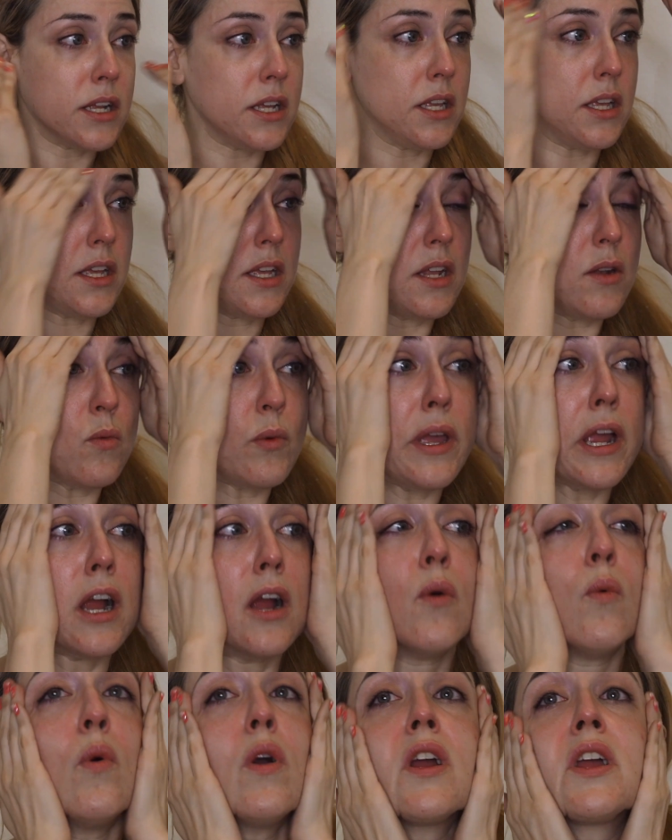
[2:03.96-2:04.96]
And we
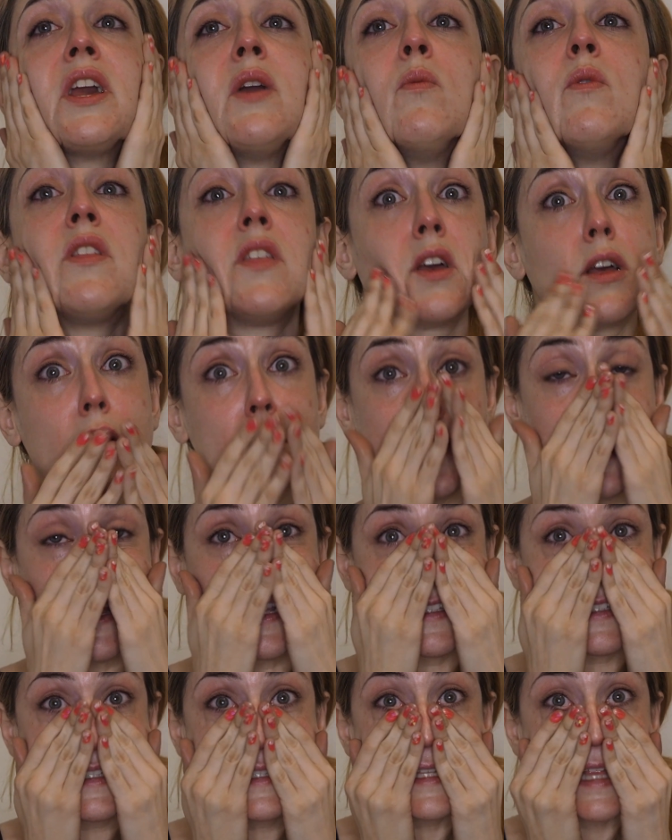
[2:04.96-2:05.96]
are working with a
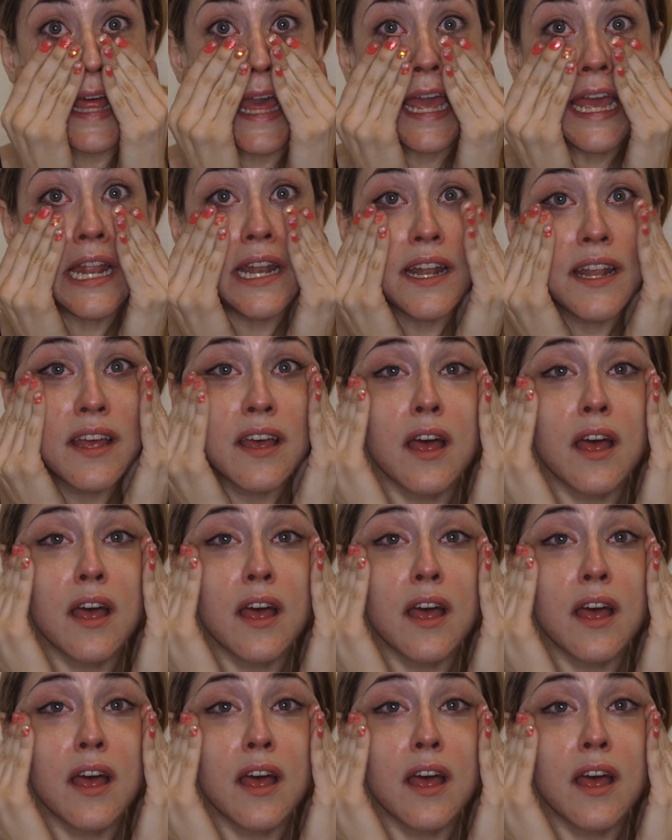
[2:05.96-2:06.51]
clean slate.